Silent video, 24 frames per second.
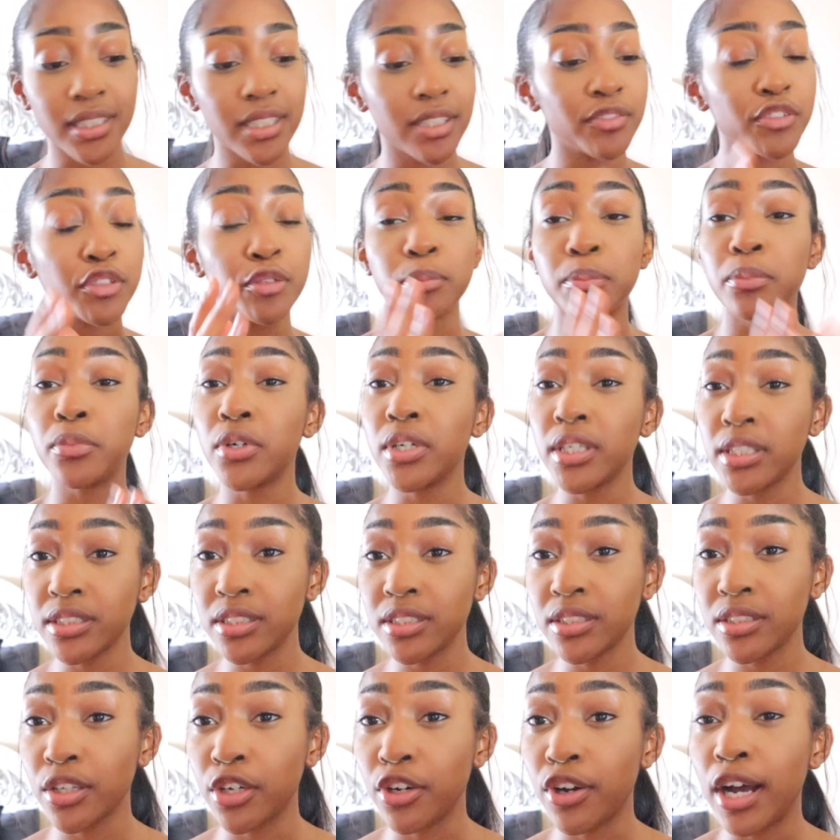Even more
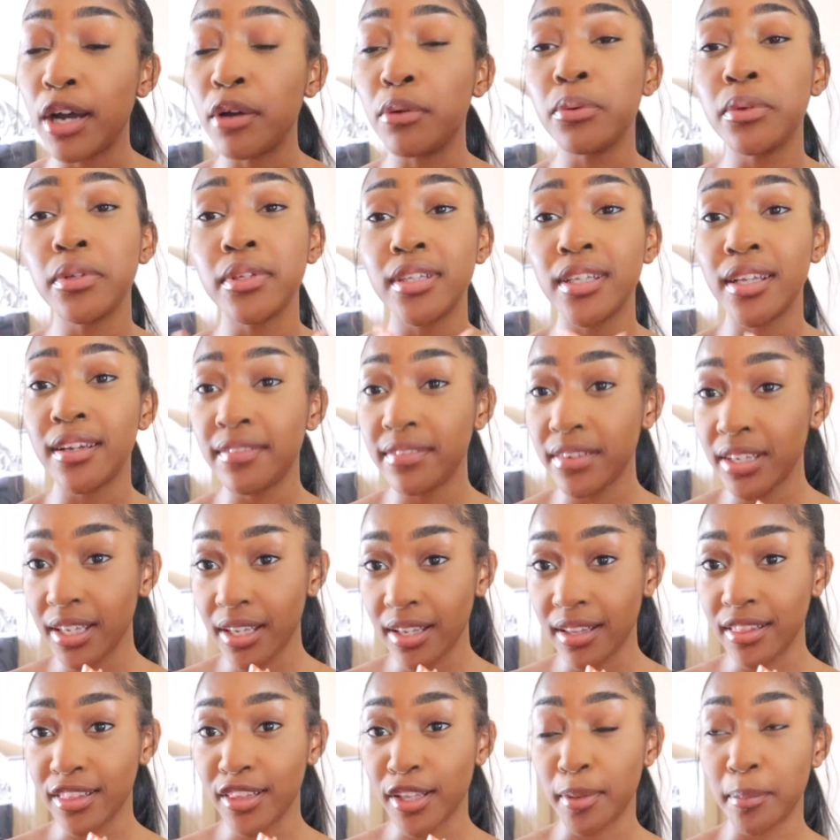so, I will love it
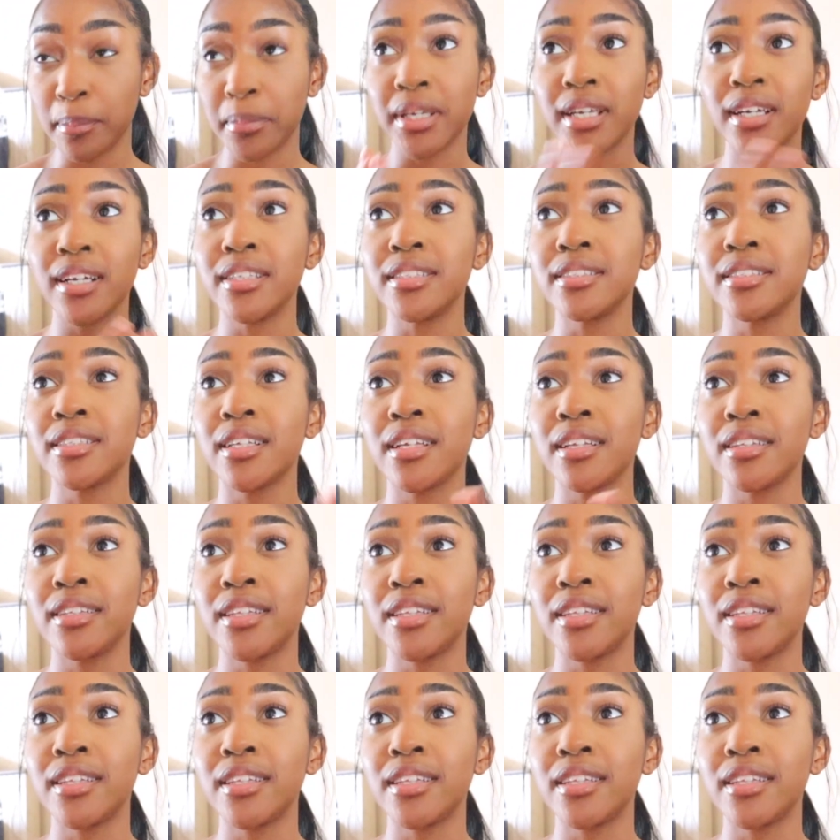in them because